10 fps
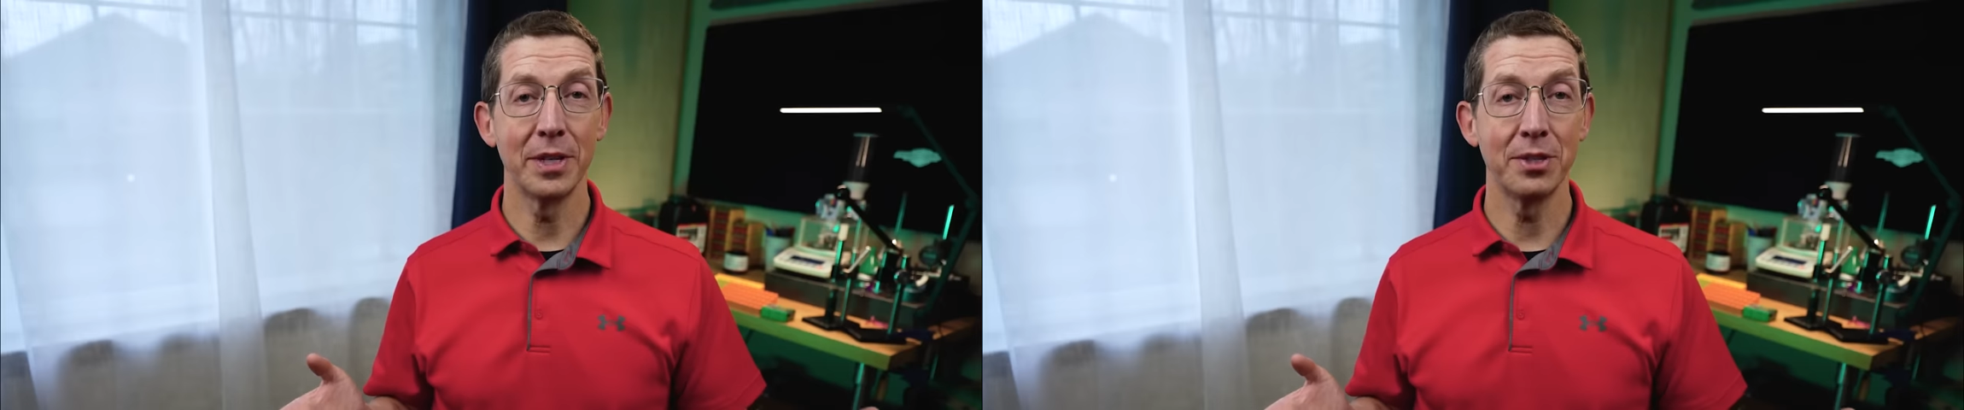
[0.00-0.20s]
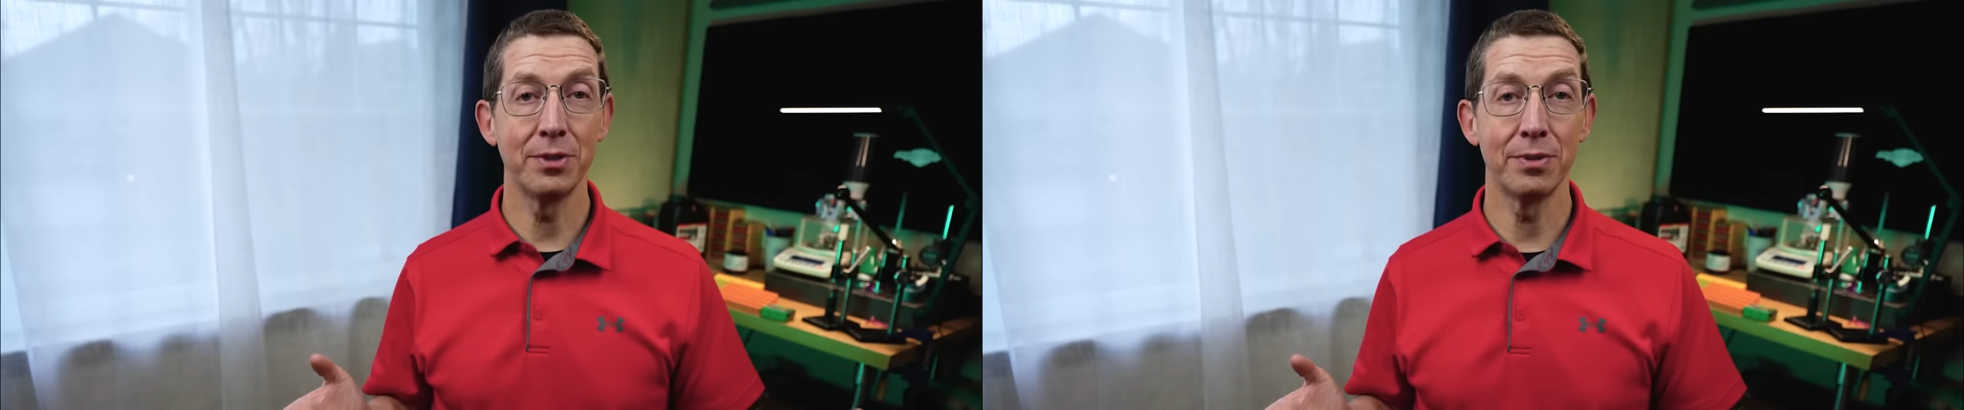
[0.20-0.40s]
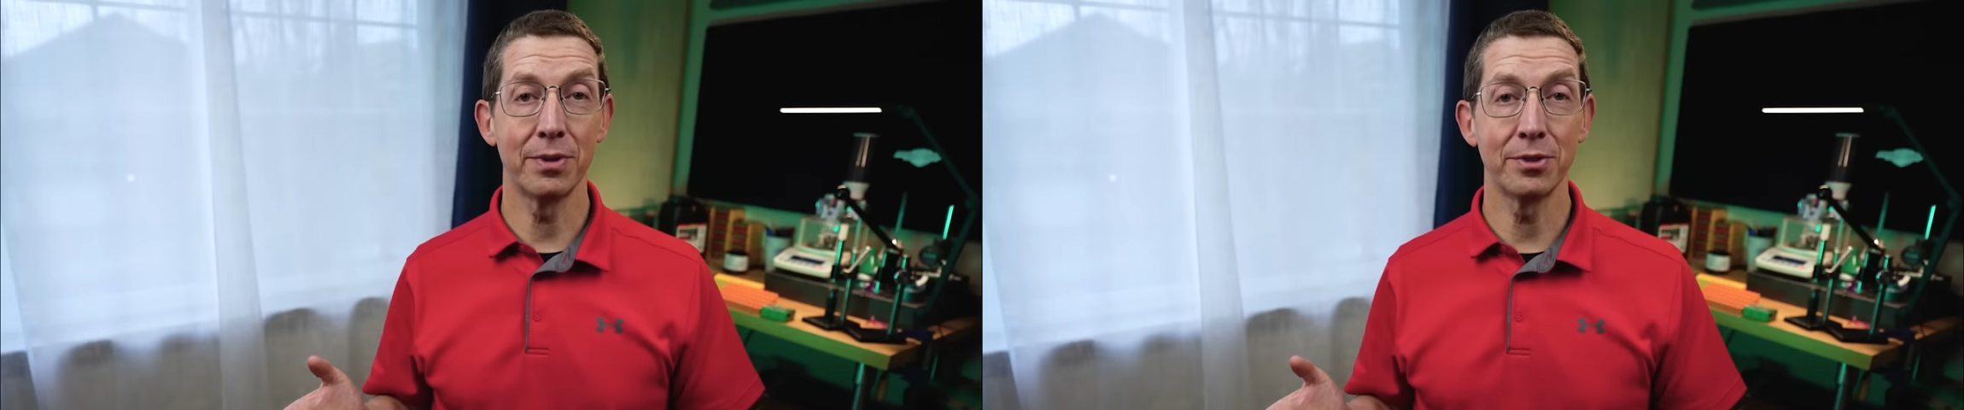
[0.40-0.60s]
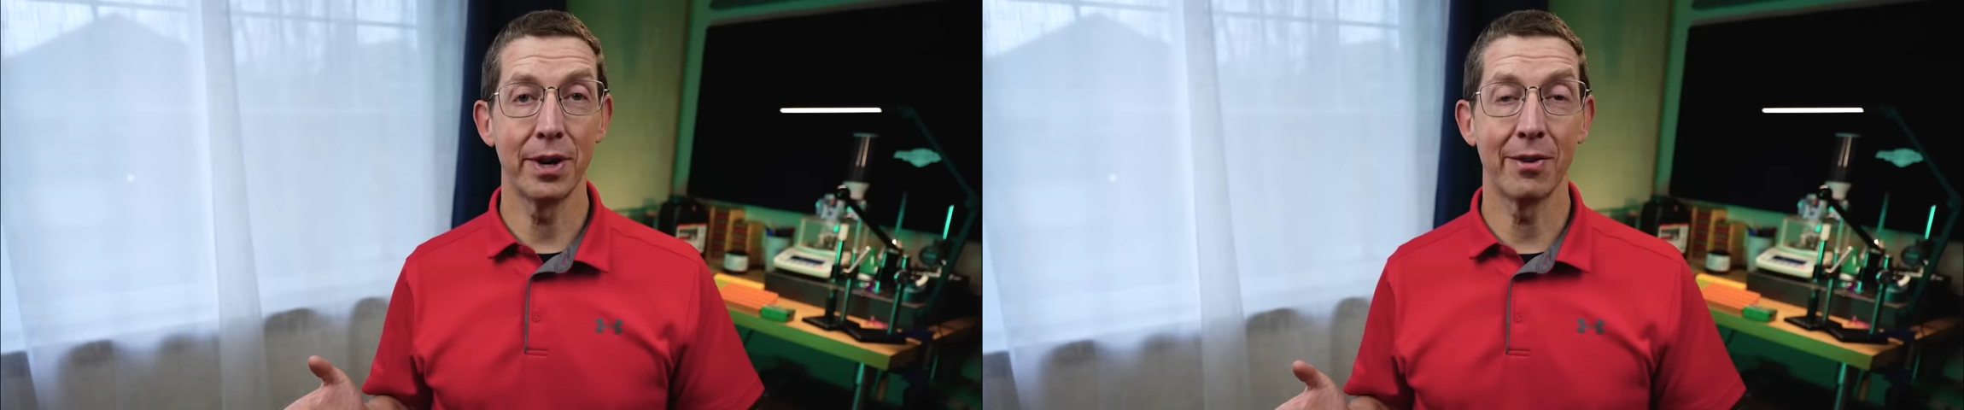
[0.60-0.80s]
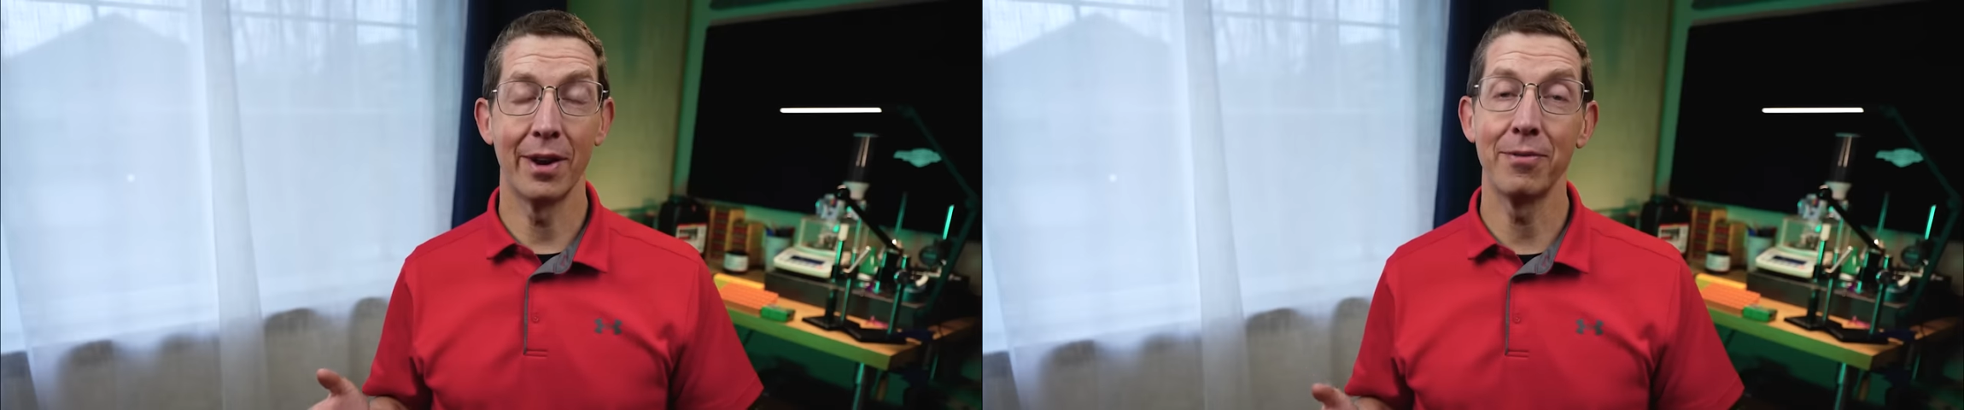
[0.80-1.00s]
For my 223
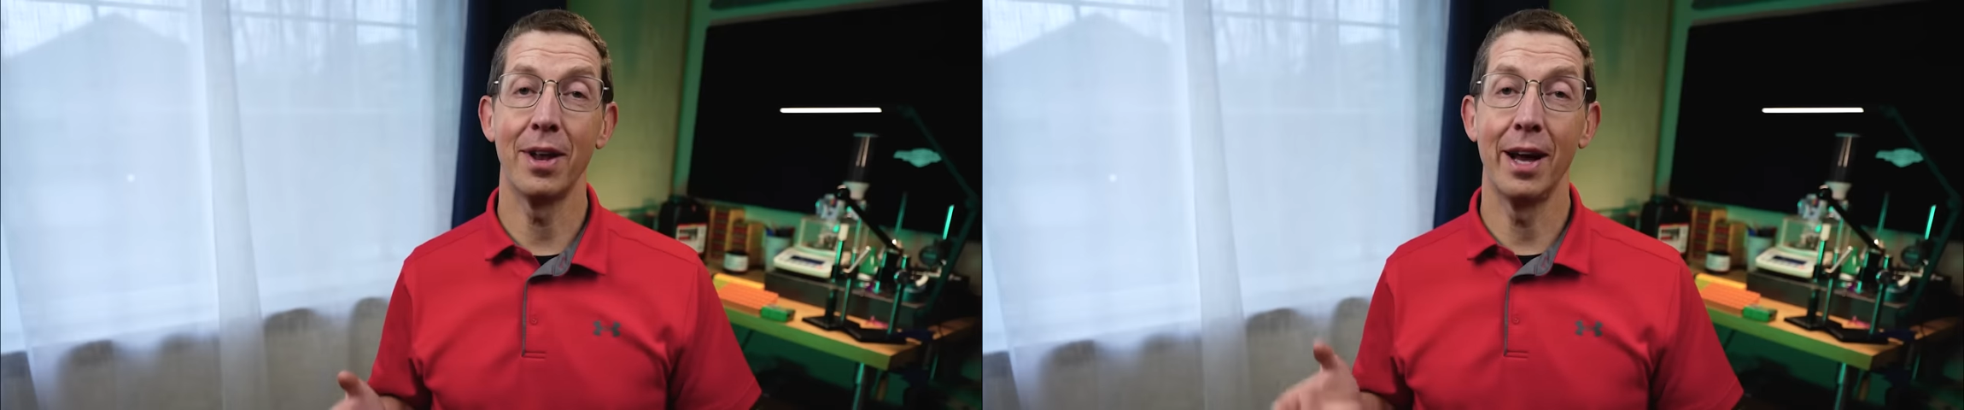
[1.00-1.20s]
training rifle,